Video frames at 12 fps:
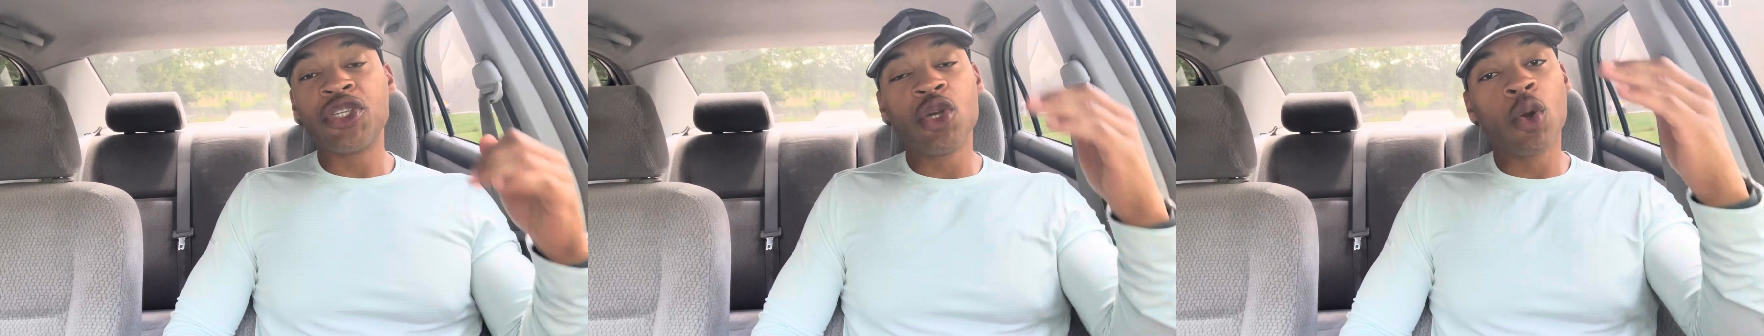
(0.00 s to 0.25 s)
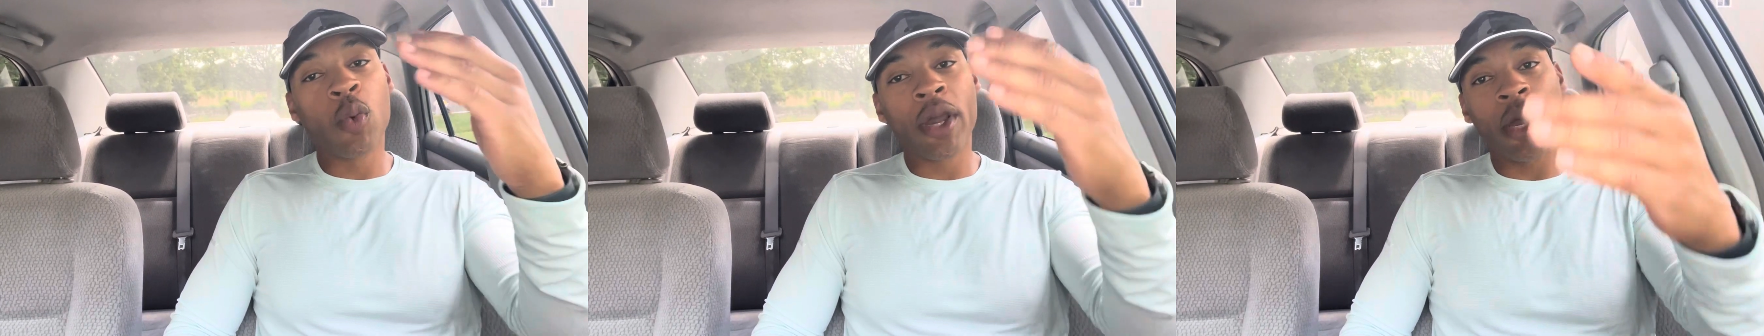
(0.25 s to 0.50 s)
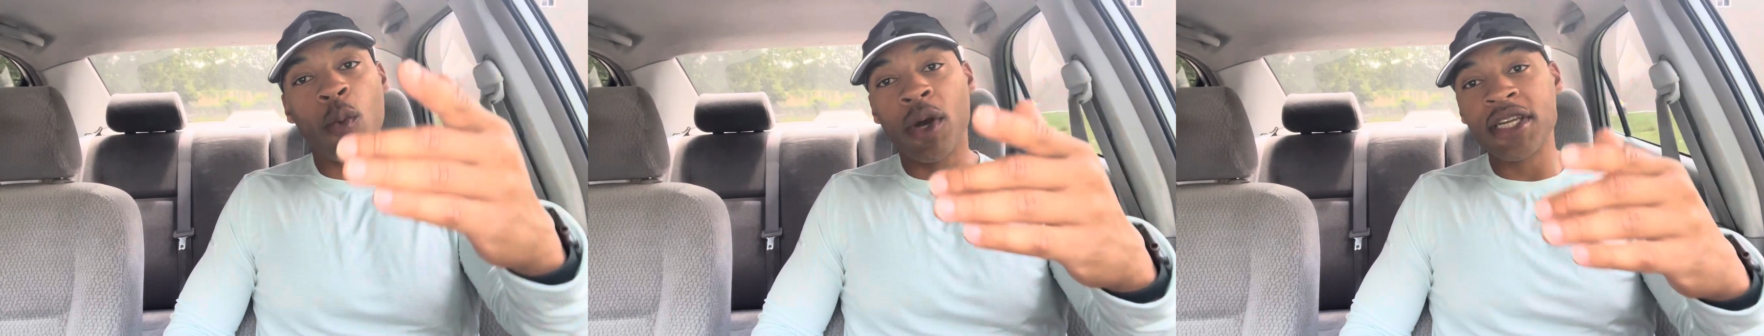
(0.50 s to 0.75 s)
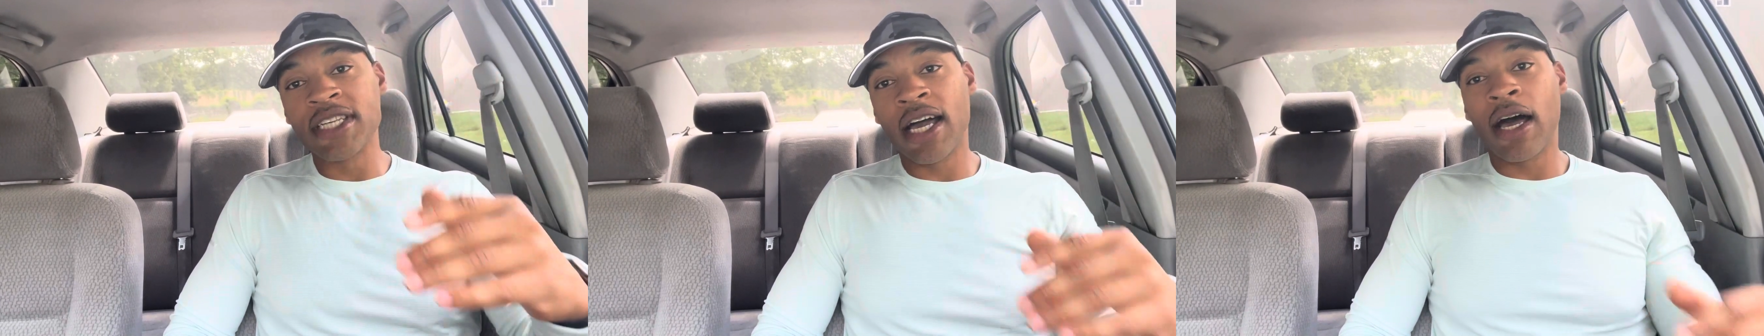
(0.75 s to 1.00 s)
you could work at one
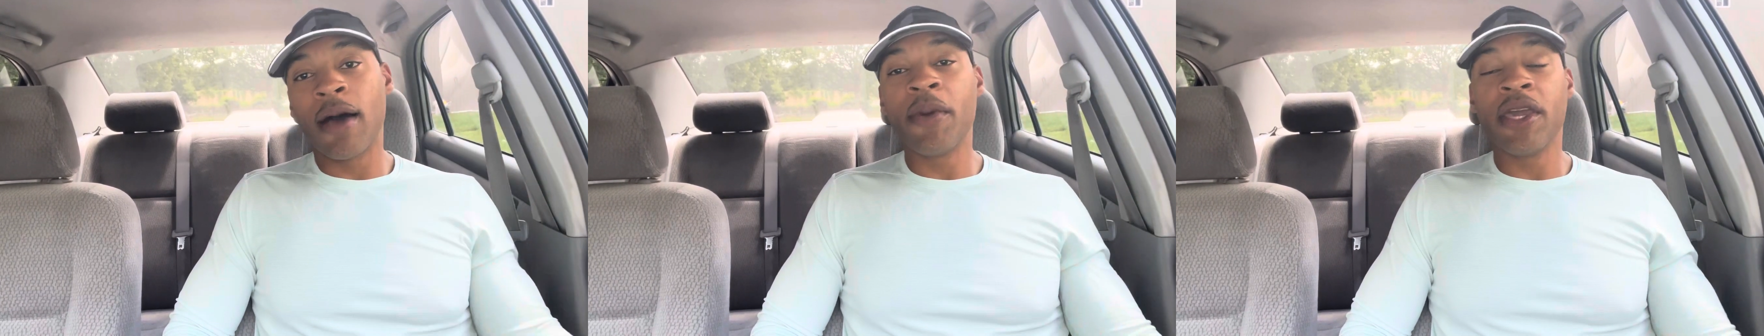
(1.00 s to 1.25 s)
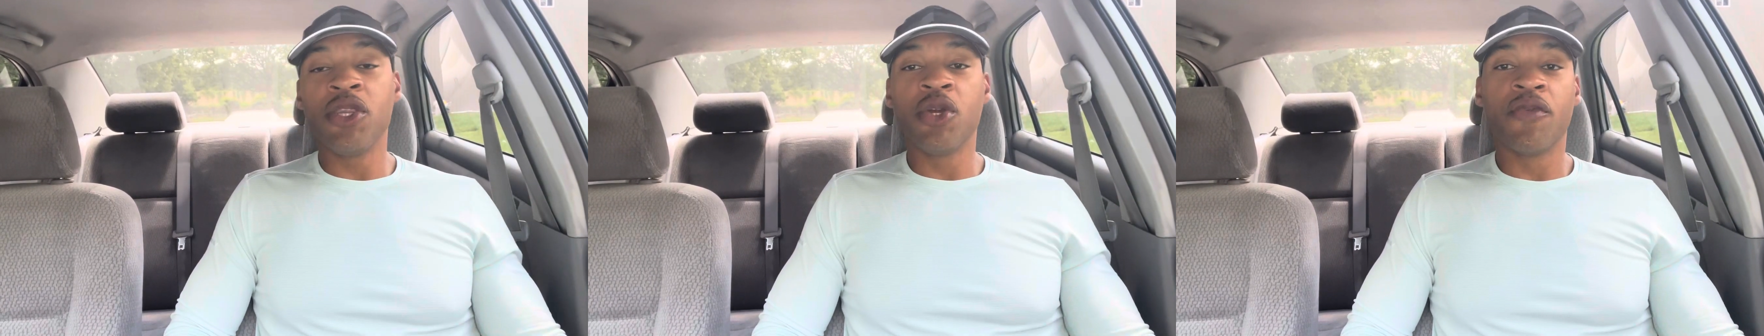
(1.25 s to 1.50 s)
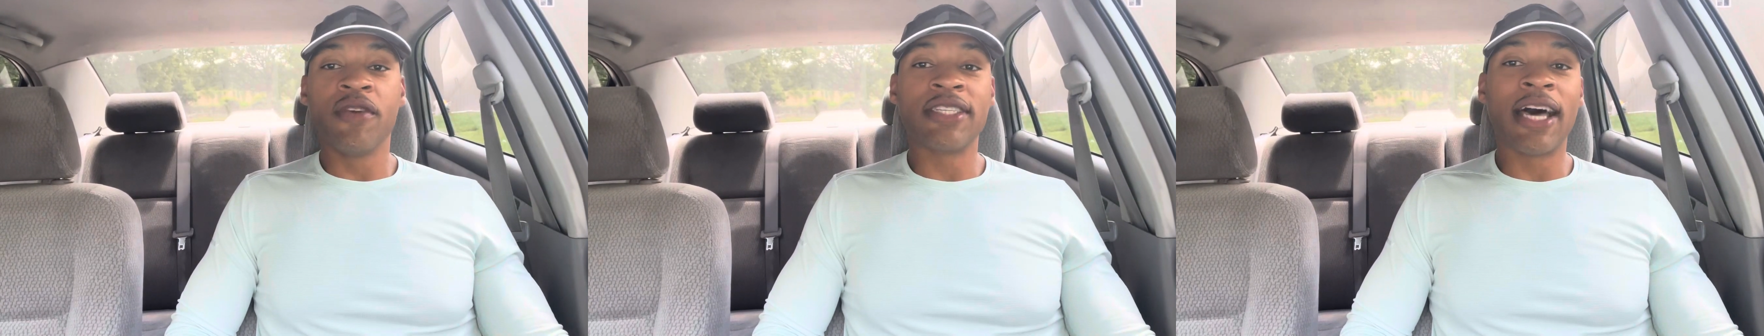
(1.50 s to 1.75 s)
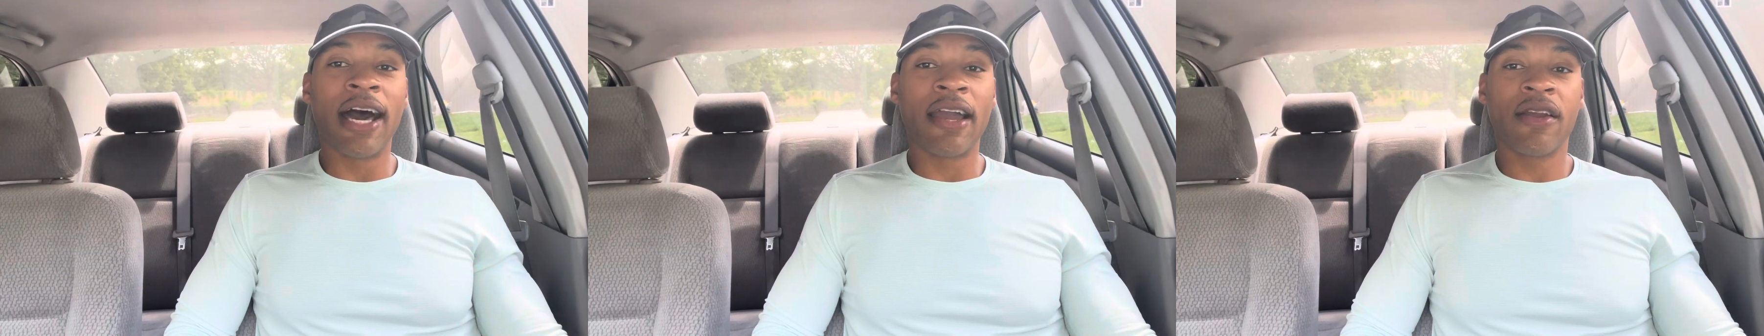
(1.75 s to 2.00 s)
job and you could
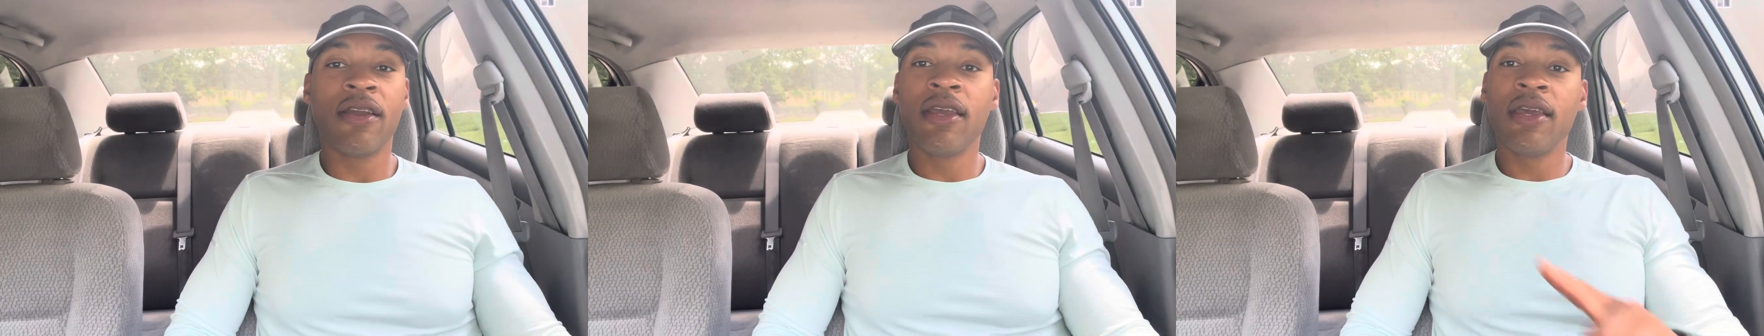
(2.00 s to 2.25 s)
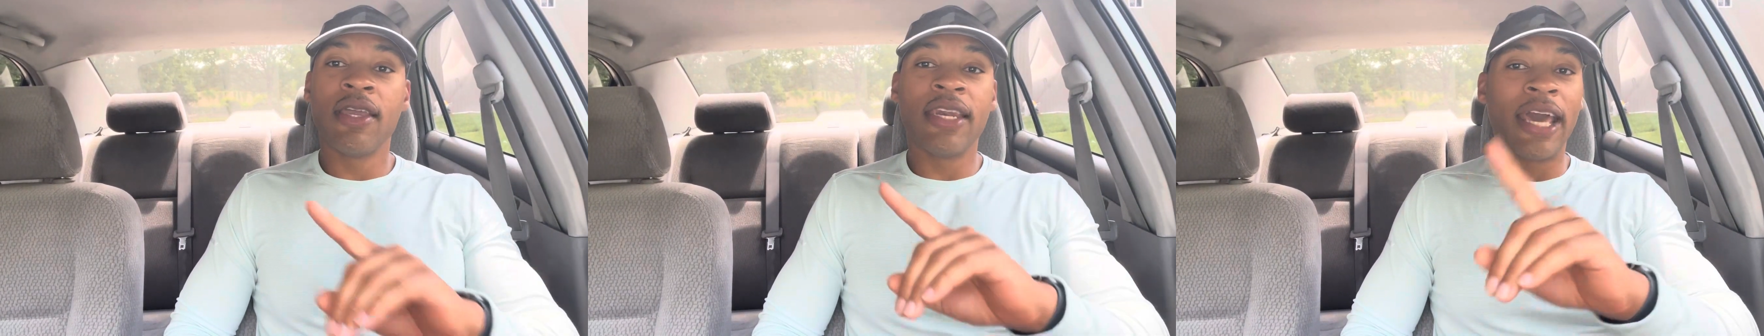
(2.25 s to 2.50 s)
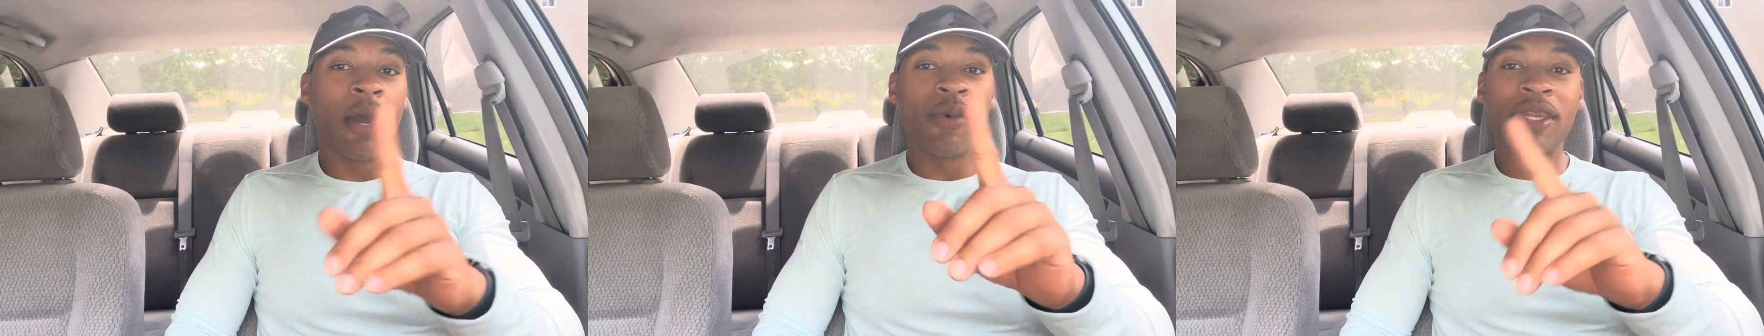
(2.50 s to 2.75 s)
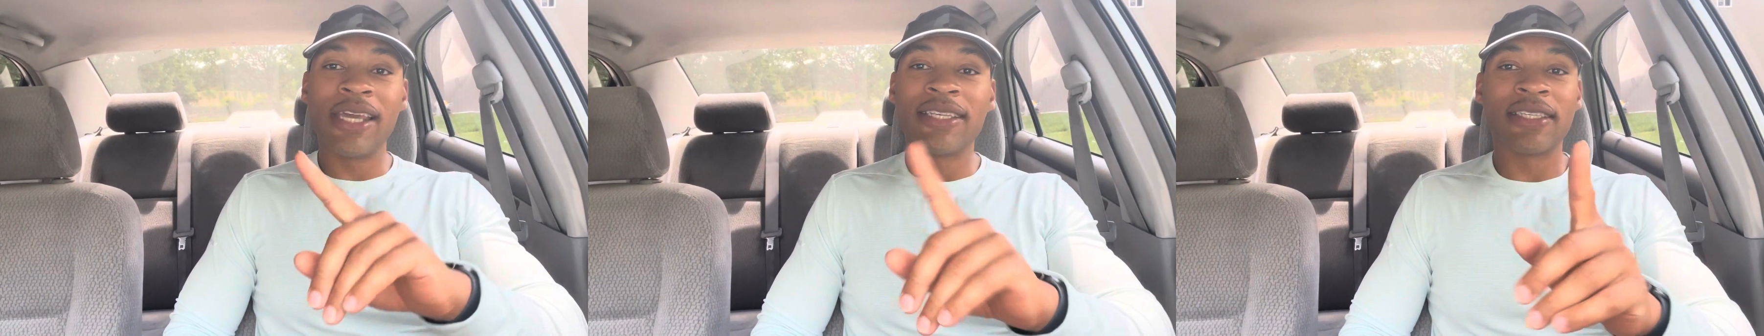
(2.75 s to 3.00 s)
retire.
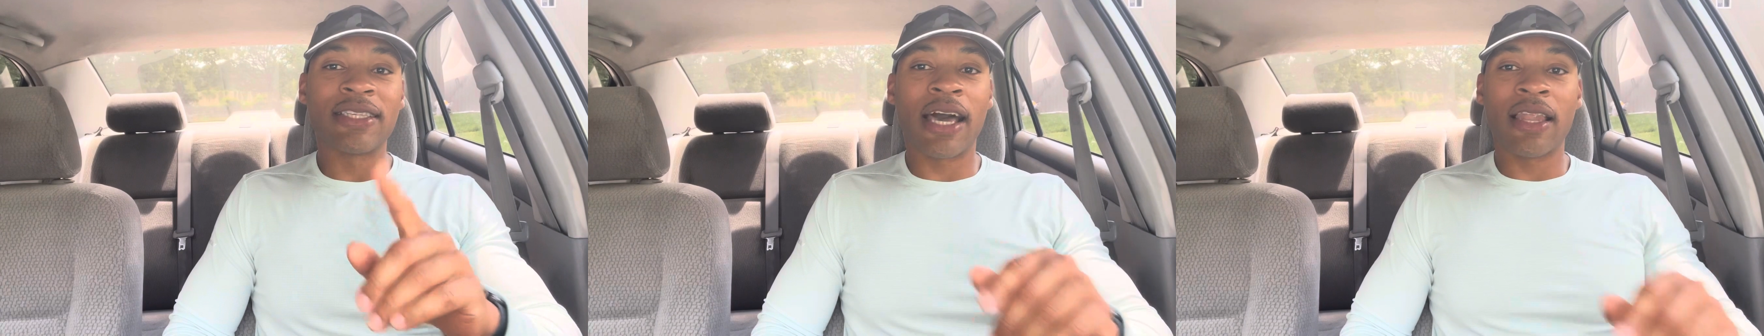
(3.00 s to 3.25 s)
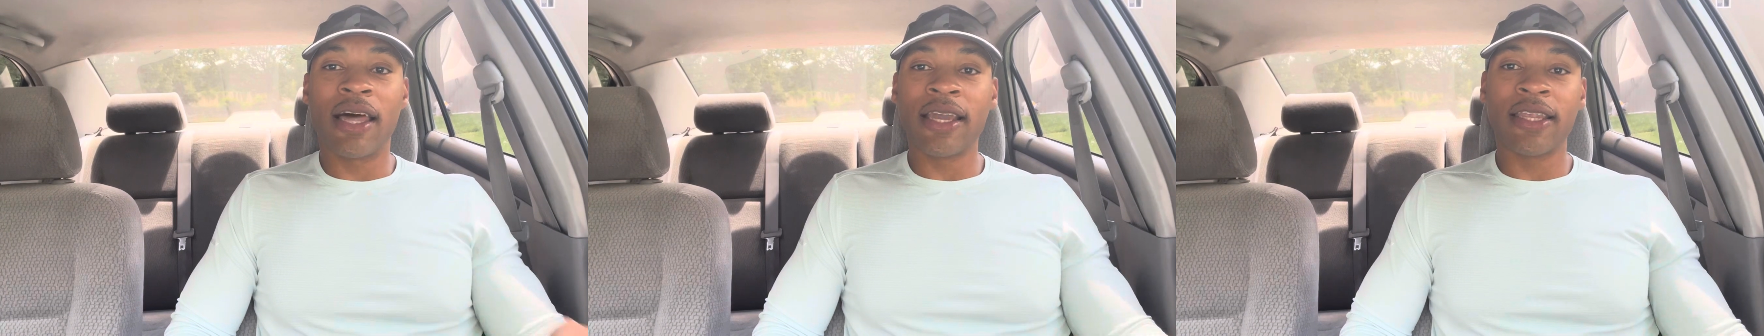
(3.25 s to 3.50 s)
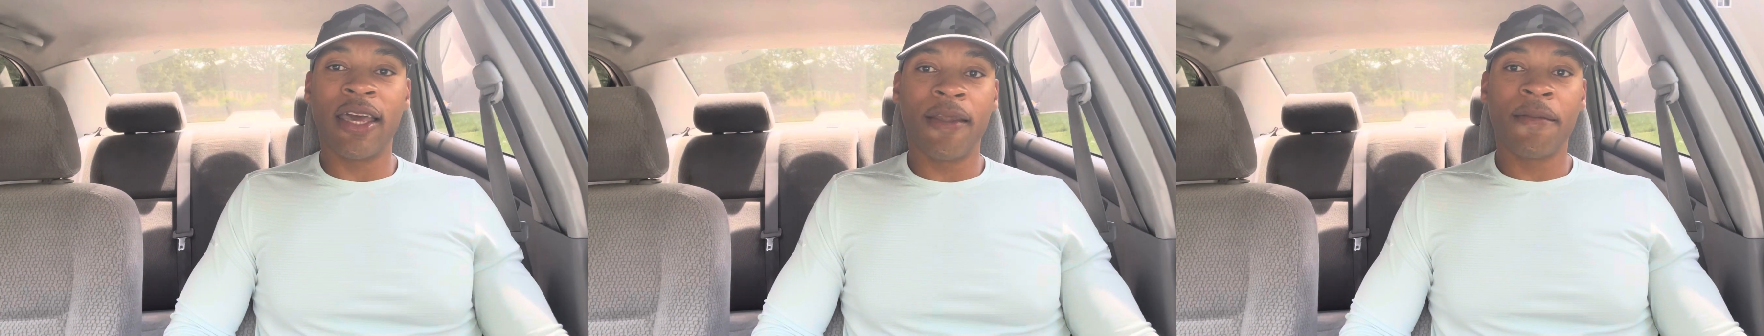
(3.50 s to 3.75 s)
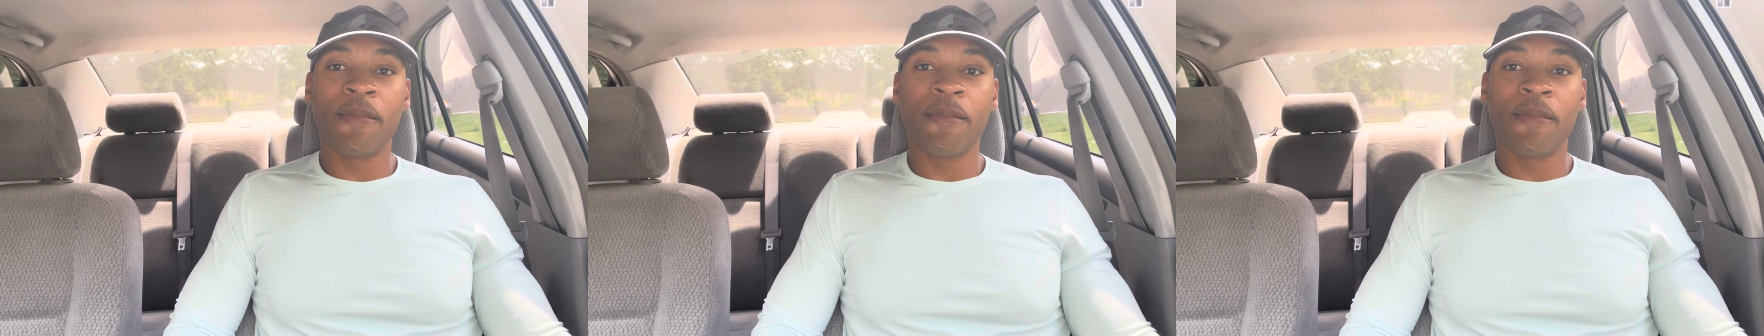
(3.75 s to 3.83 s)
Nowadays, it's not like that.